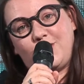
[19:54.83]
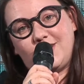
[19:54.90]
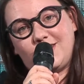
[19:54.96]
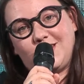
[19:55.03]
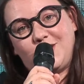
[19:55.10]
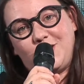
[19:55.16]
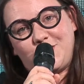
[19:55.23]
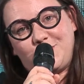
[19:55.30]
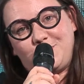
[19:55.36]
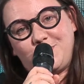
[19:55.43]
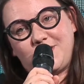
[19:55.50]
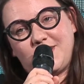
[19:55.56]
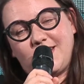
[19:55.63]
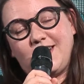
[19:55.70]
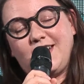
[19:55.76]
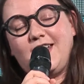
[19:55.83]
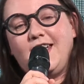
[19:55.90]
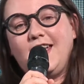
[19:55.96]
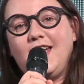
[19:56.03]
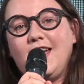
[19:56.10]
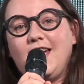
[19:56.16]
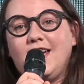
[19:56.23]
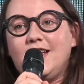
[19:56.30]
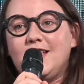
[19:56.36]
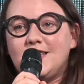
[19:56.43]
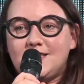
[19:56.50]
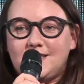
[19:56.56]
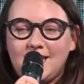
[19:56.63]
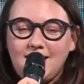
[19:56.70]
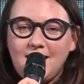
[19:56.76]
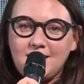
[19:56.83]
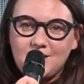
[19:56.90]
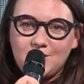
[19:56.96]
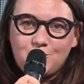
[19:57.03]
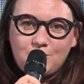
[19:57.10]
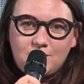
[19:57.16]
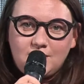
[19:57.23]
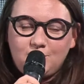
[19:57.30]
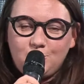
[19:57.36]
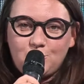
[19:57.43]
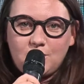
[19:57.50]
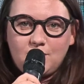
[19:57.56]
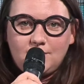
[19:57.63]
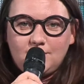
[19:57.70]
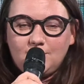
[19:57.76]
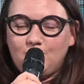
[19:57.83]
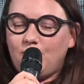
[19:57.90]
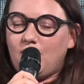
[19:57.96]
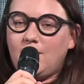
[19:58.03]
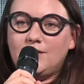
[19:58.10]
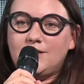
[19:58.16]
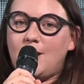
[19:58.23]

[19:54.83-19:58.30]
and we're gonna stay somewhere in the middle of nowhere.